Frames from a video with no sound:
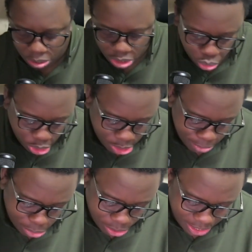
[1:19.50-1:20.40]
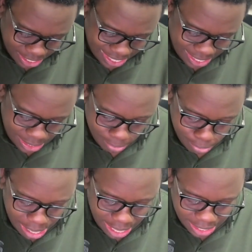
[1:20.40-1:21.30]
switch point
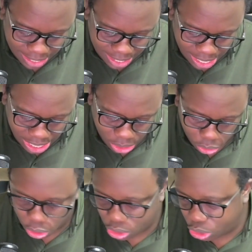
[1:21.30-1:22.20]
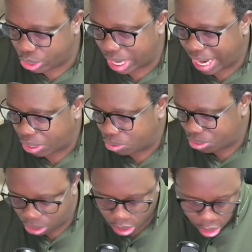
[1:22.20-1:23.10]
barrels, and also your
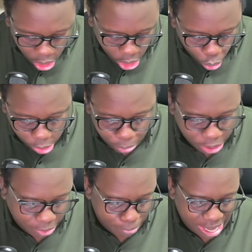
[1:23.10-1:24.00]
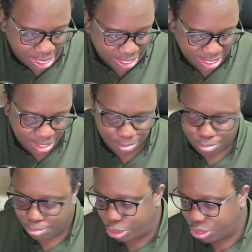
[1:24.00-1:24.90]
Harrows quick point barrels,
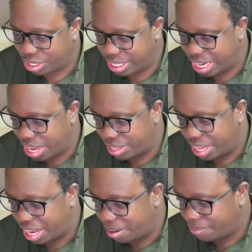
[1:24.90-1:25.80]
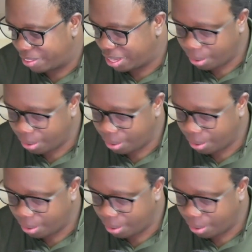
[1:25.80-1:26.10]
because now they have the